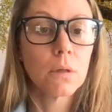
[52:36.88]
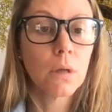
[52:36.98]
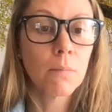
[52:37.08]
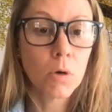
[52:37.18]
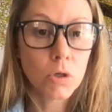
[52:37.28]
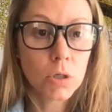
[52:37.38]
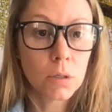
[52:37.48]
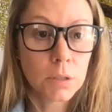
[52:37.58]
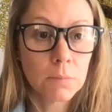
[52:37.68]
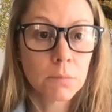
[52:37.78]
emotional
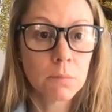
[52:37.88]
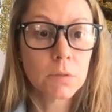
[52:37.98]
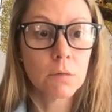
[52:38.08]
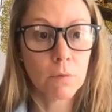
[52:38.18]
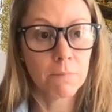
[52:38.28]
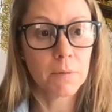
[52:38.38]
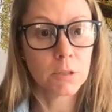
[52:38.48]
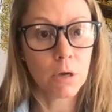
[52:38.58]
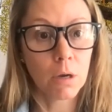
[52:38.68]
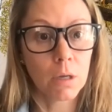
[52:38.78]
symptoms that we've been
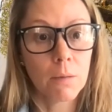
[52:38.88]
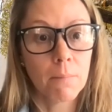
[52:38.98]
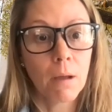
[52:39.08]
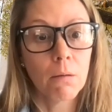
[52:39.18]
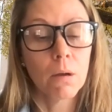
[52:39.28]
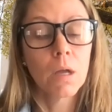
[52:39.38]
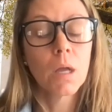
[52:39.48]
talking about.